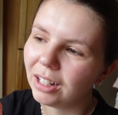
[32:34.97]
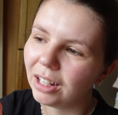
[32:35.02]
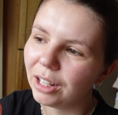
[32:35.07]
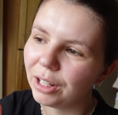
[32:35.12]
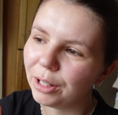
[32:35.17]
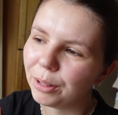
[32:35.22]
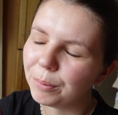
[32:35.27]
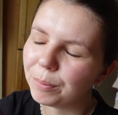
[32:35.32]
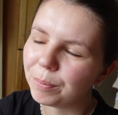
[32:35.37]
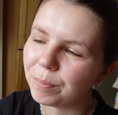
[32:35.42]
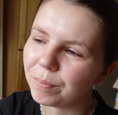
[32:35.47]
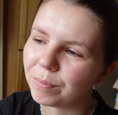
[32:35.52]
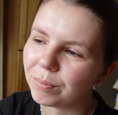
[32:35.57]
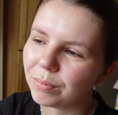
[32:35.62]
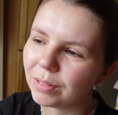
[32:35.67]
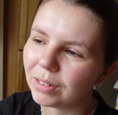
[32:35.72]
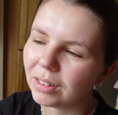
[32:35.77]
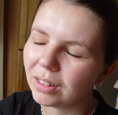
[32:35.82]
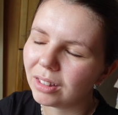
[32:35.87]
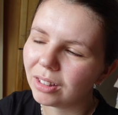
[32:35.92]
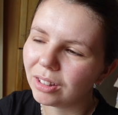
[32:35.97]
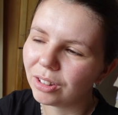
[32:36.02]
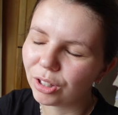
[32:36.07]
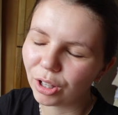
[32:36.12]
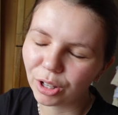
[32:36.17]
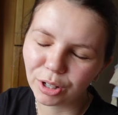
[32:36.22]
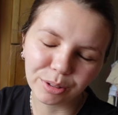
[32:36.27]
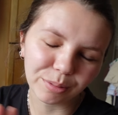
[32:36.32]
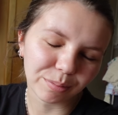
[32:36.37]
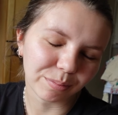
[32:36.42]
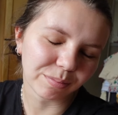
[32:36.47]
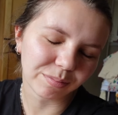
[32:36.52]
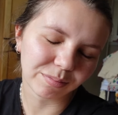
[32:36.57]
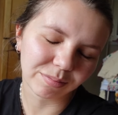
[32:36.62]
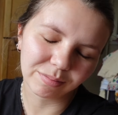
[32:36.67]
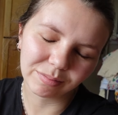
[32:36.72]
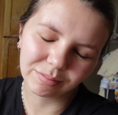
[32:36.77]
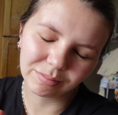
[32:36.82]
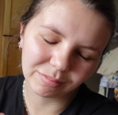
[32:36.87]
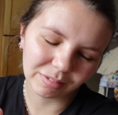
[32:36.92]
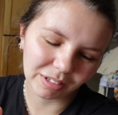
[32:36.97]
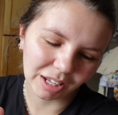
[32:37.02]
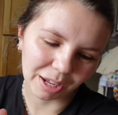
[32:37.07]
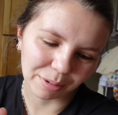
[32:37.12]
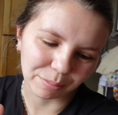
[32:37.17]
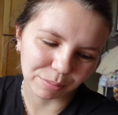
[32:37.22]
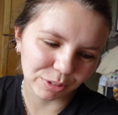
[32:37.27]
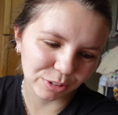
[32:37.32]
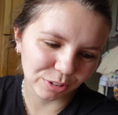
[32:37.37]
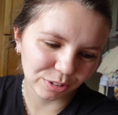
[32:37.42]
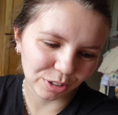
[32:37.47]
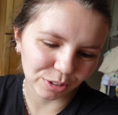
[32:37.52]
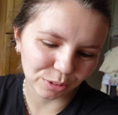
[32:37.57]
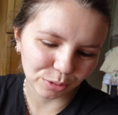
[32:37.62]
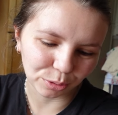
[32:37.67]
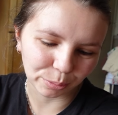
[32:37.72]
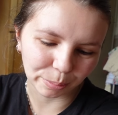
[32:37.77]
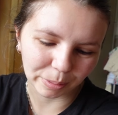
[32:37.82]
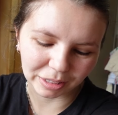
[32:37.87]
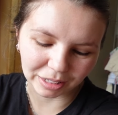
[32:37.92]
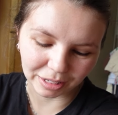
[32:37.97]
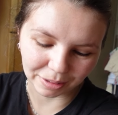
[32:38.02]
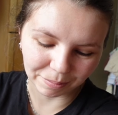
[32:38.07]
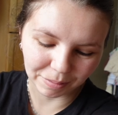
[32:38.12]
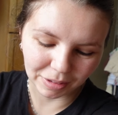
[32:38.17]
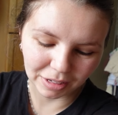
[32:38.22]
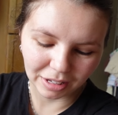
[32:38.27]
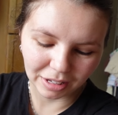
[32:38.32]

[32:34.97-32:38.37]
Um, so, yeah, we just don't talk about that.